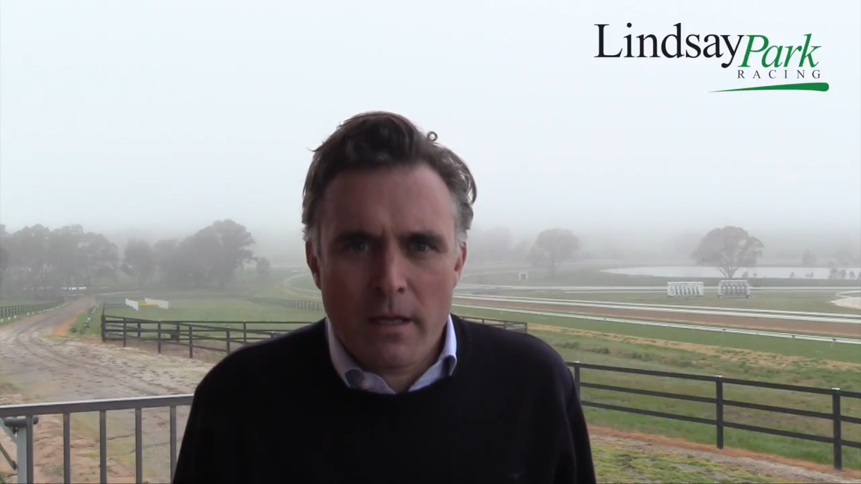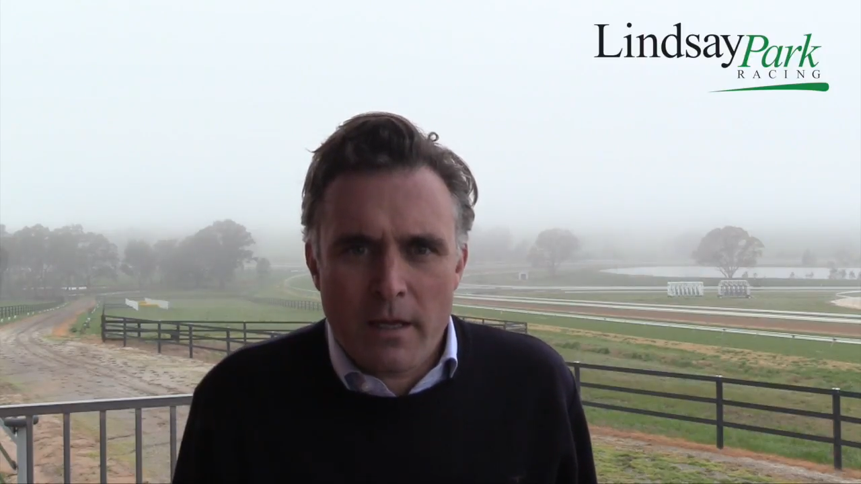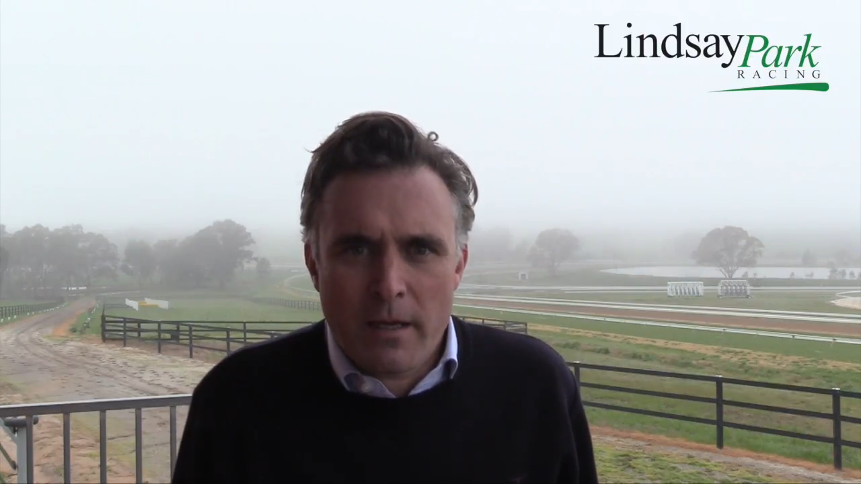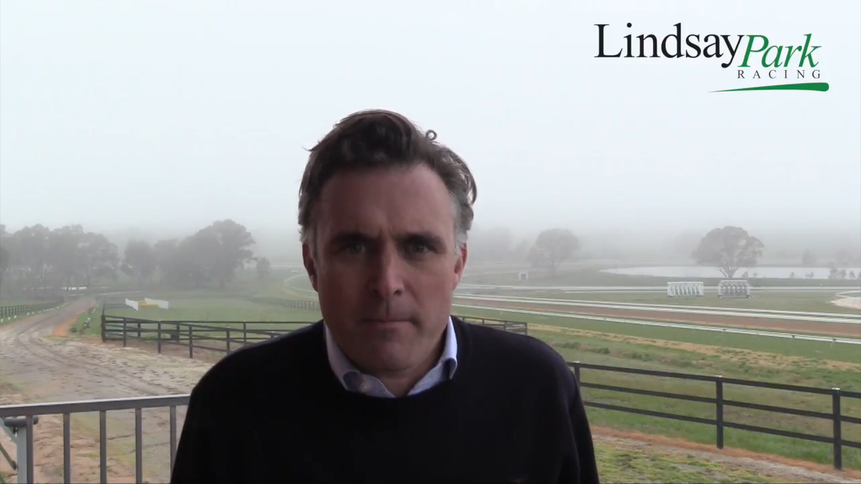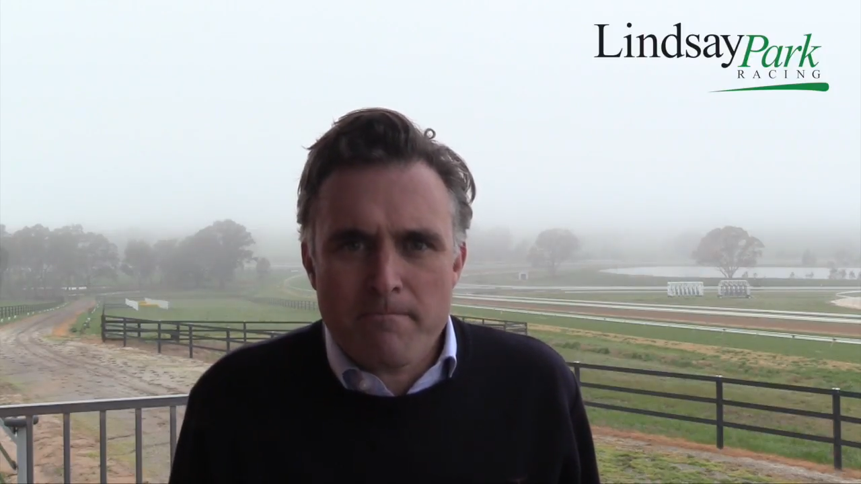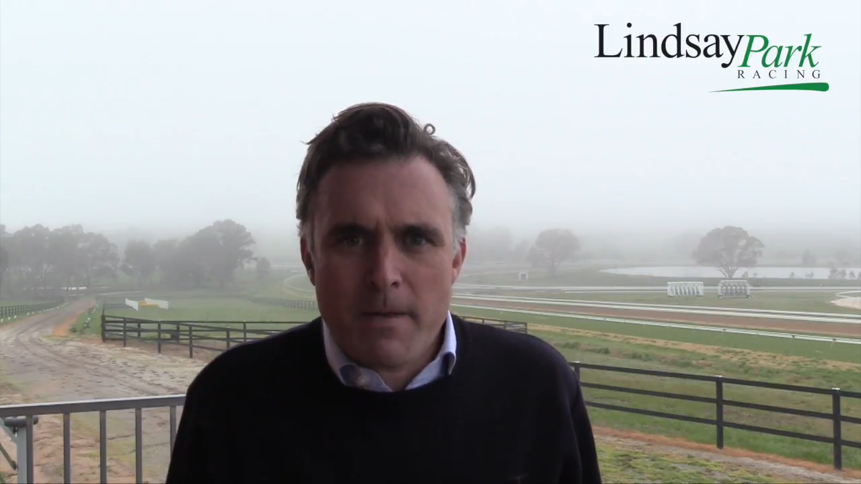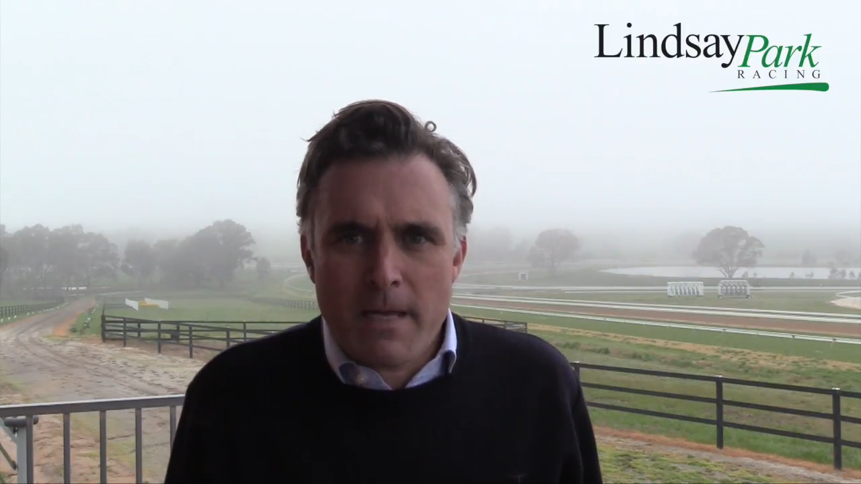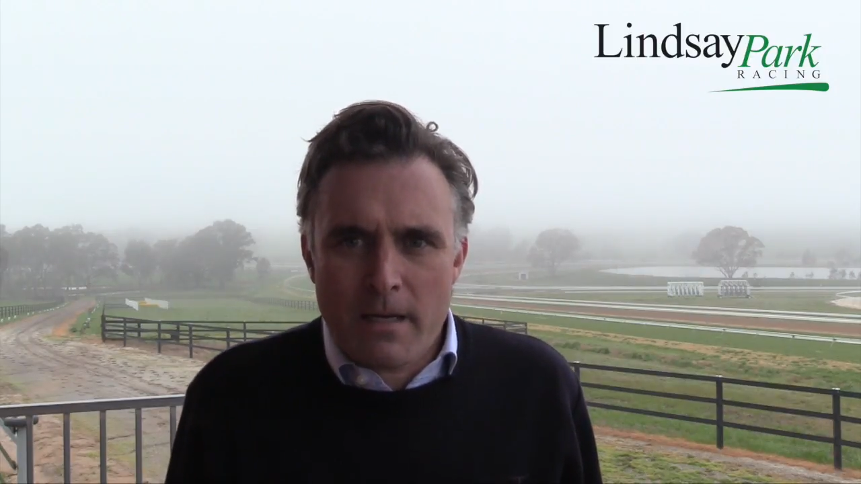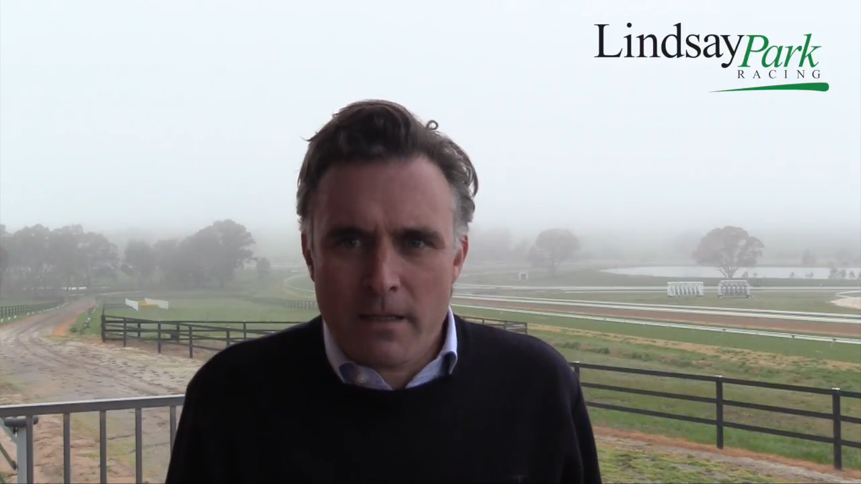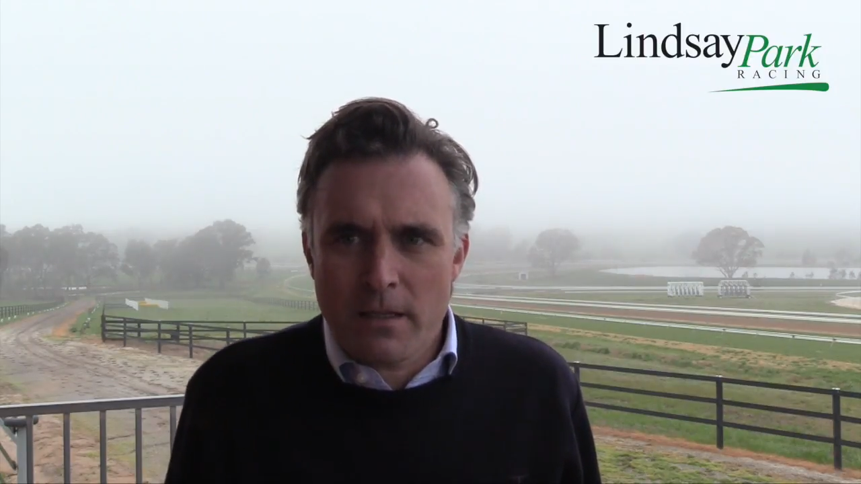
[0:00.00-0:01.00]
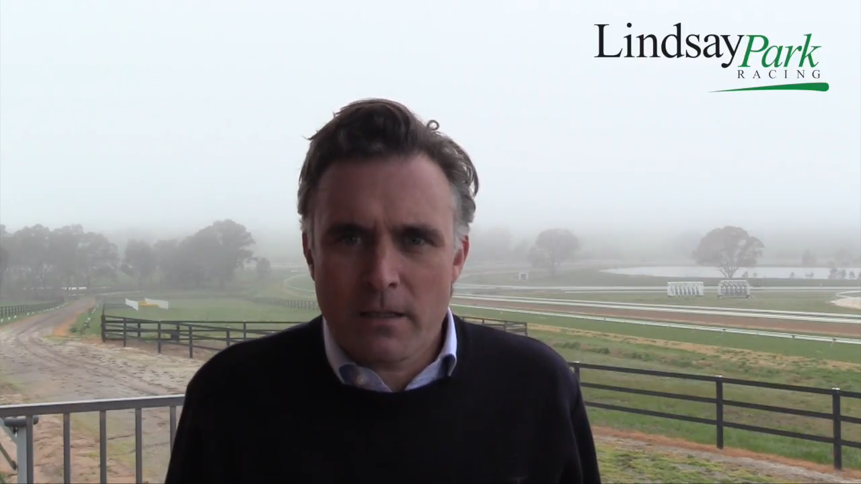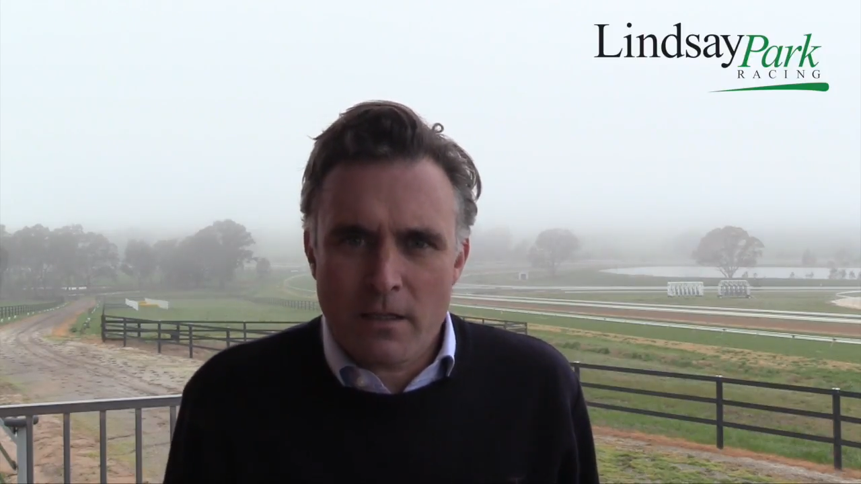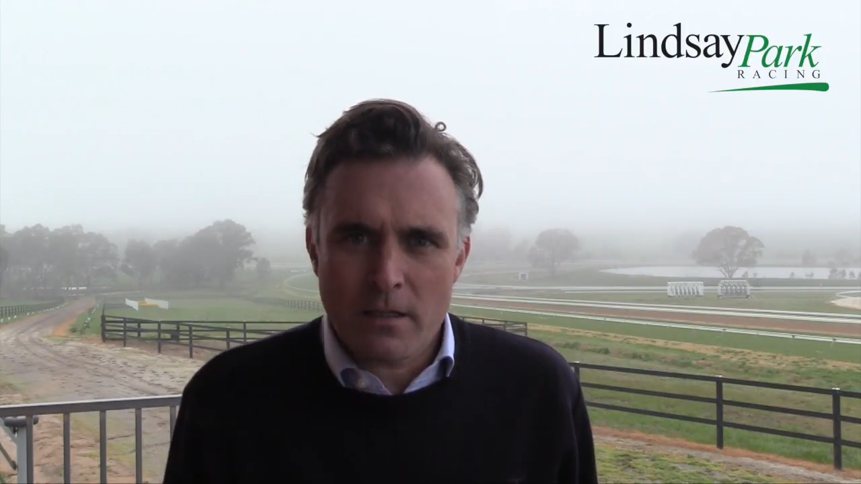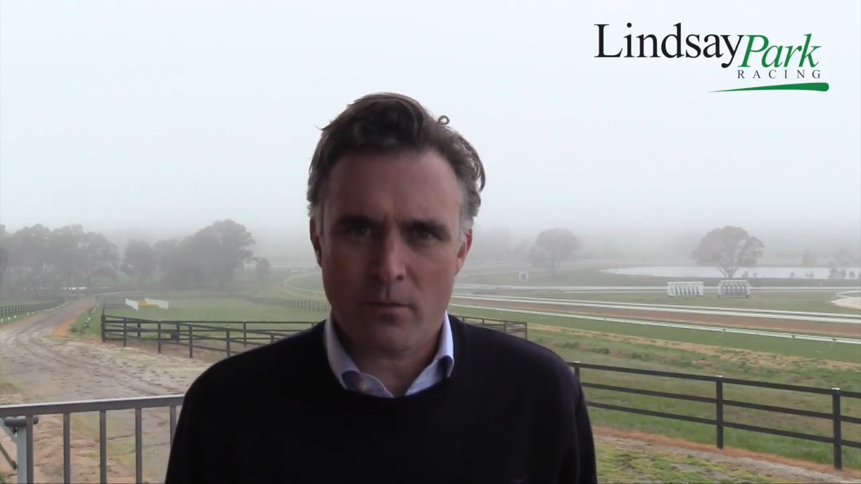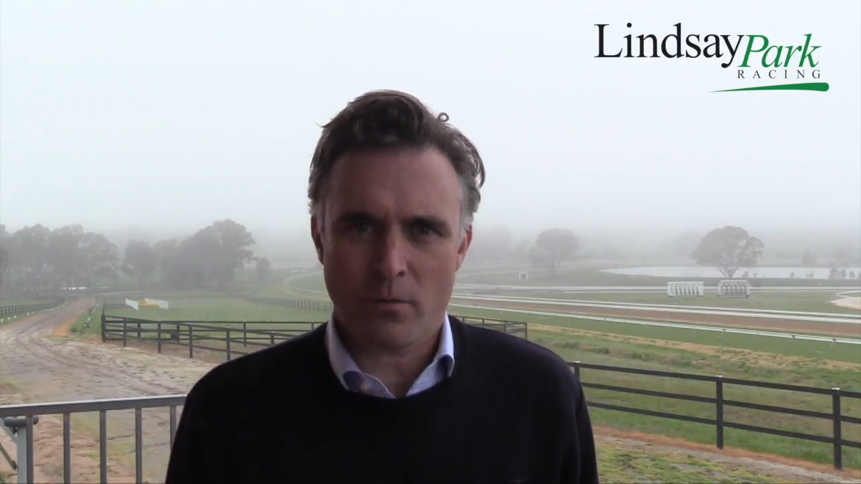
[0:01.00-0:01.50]
And I think
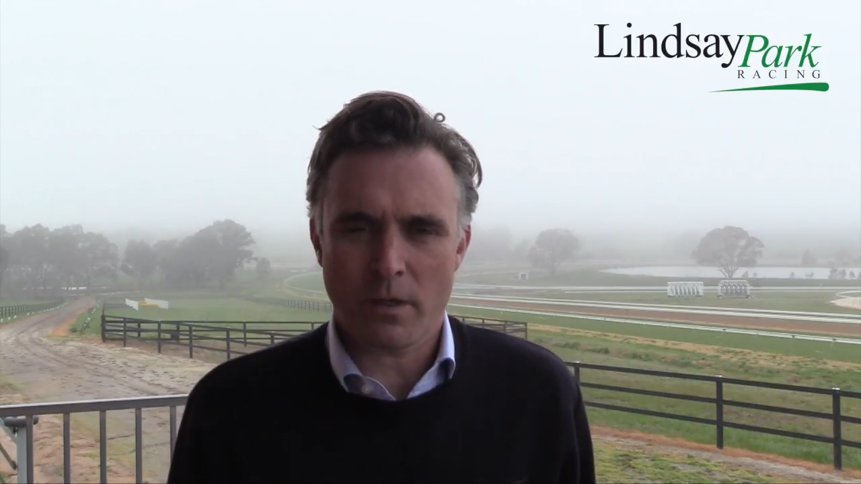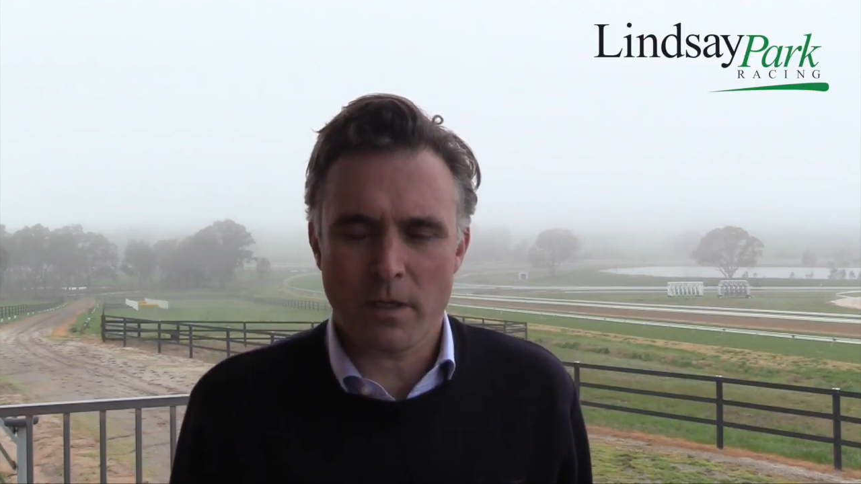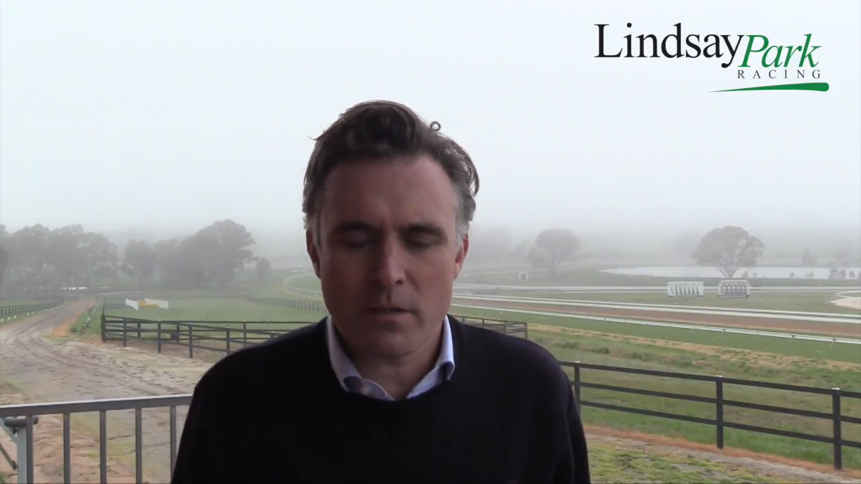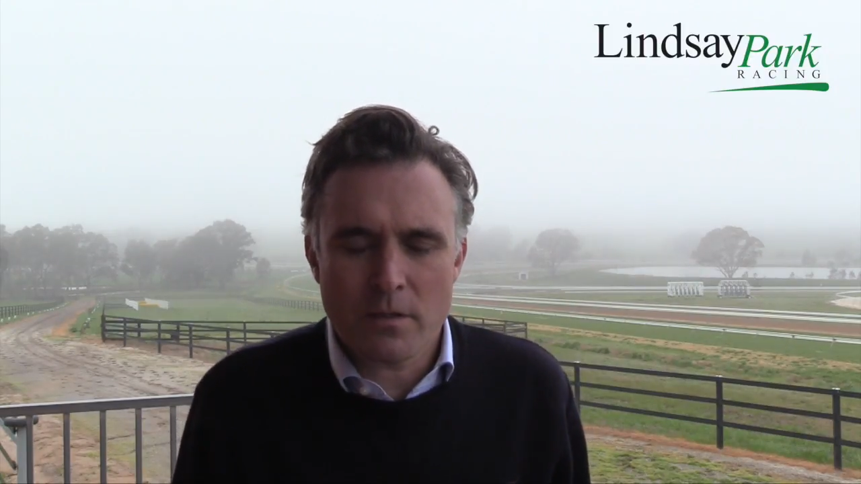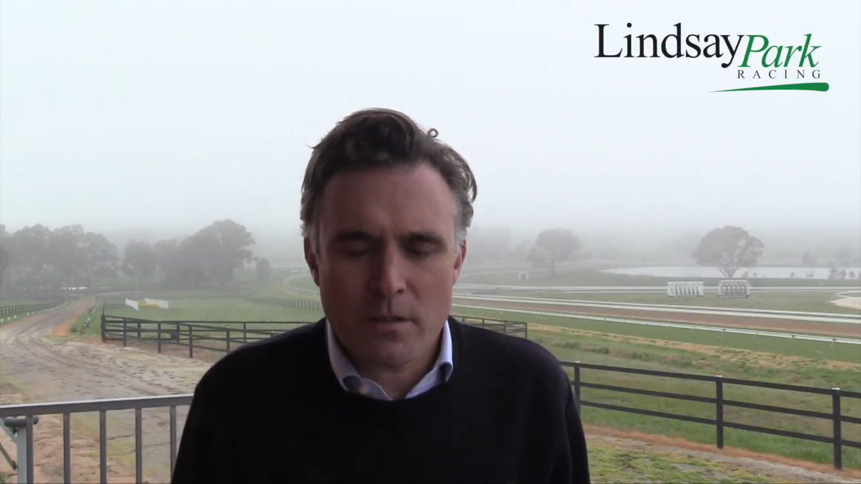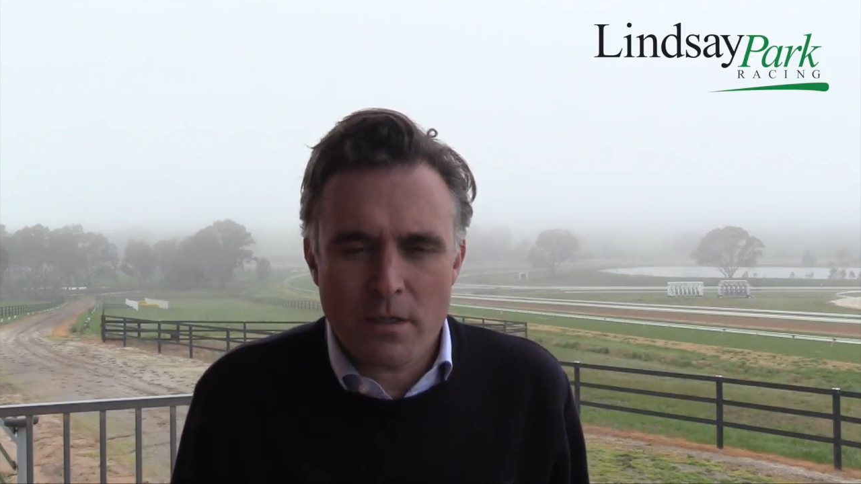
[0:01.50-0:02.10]
that he's